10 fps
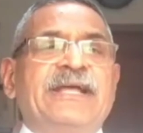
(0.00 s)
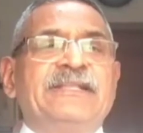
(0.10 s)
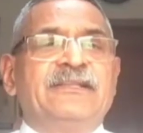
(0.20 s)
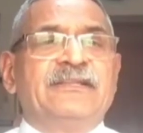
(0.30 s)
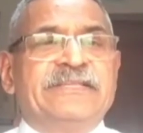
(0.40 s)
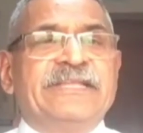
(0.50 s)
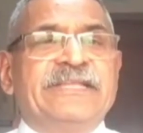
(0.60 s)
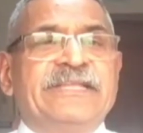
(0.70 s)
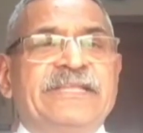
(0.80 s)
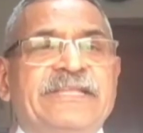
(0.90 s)
And
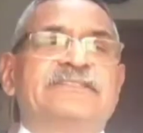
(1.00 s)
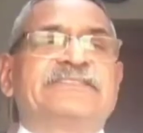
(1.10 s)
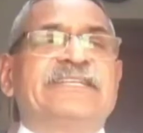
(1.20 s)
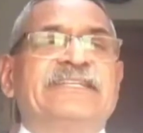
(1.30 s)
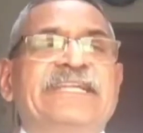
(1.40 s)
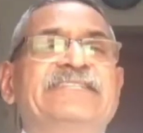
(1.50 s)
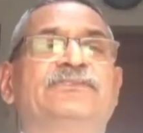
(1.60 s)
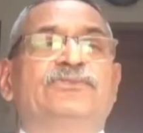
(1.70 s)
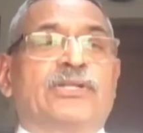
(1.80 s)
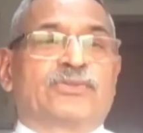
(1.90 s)
there, it said,
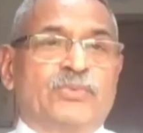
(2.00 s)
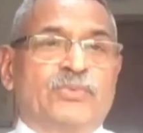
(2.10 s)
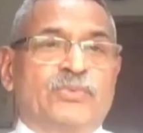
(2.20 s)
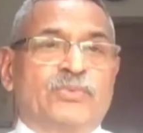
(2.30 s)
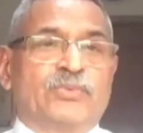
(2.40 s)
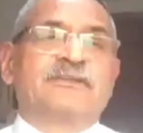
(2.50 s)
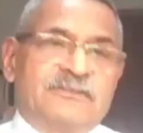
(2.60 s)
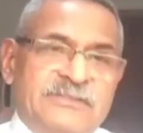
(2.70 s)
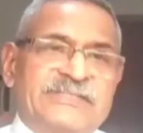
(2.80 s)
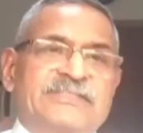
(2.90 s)
thence northwards,
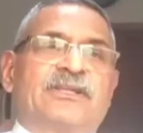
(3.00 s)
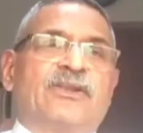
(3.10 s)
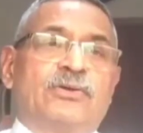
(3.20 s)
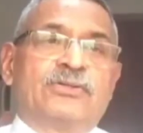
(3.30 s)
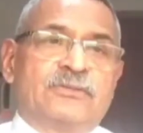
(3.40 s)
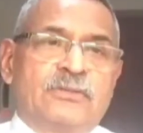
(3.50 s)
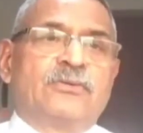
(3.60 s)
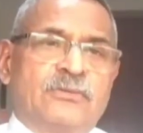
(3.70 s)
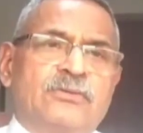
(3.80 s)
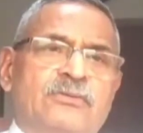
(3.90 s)
that is along
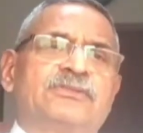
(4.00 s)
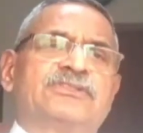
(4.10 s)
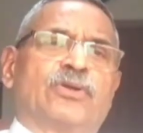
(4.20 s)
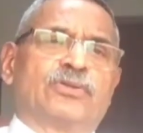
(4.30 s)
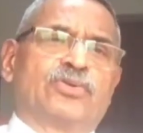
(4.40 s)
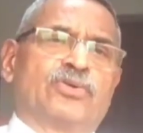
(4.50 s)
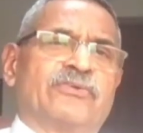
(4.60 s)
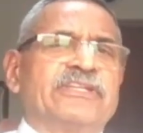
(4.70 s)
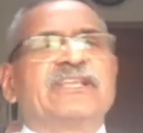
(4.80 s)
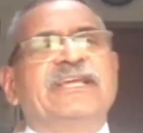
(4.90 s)
the
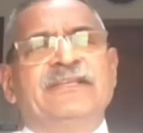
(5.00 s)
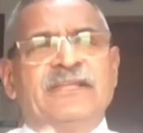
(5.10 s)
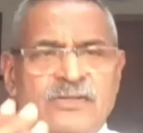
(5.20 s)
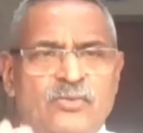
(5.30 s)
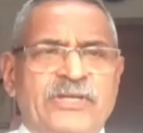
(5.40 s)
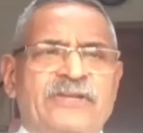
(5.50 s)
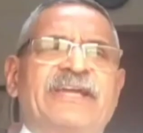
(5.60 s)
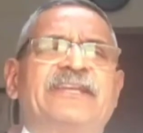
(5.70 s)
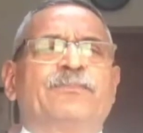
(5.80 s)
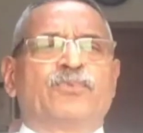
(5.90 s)
Saltoro ridgeline, going
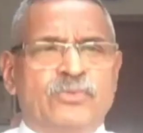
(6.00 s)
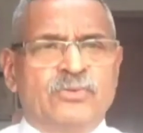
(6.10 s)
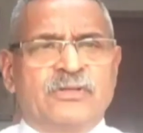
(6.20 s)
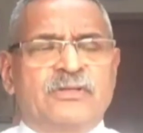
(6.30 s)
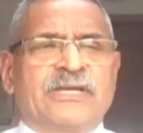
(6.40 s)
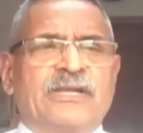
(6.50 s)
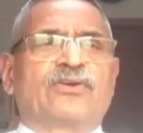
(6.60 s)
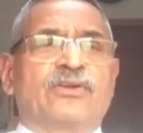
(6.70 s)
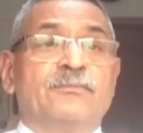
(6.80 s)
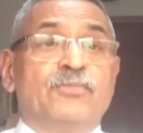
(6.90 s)
right up to
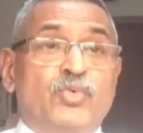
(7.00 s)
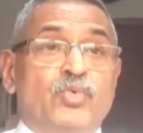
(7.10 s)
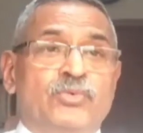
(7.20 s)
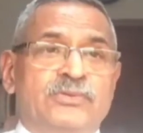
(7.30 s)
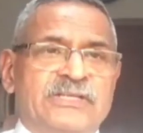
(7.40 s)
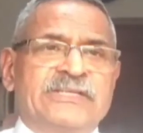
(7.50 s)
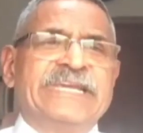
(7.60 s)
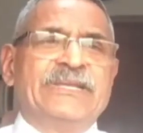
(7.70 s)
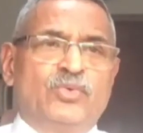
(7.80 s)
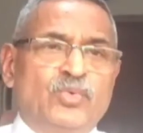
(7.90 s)
Karakoram 2. The
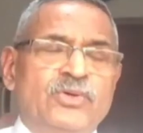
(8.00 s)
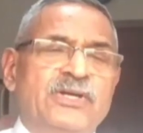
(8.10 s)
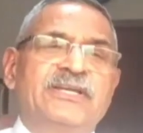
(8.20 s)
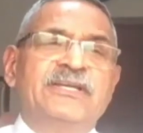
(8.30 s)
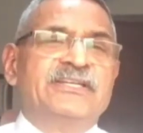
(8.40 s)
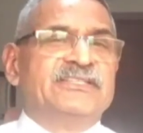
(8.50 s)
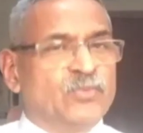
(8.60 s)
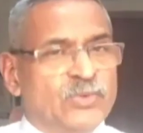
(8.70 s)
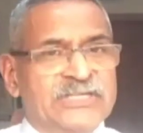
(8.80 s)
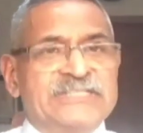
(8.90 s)
K2 is
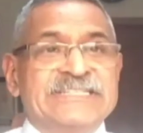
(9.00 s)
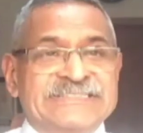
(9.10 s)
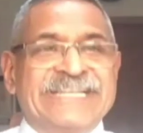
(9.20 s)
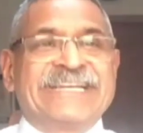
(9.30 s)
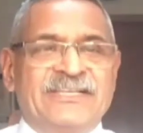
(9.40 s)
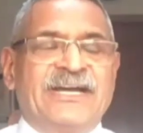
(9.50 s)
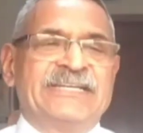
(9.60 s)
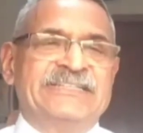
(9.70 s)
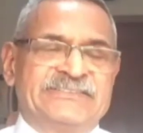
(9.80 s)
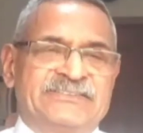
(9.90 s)
the world's second
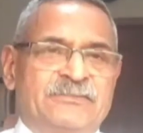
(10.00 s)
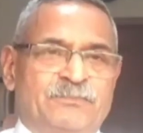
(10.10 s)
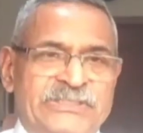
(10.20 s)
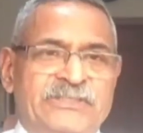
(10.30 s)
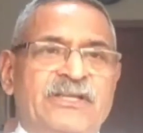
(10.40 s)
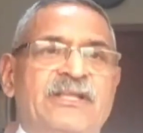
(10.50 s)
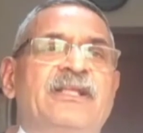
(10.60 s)
highest peak.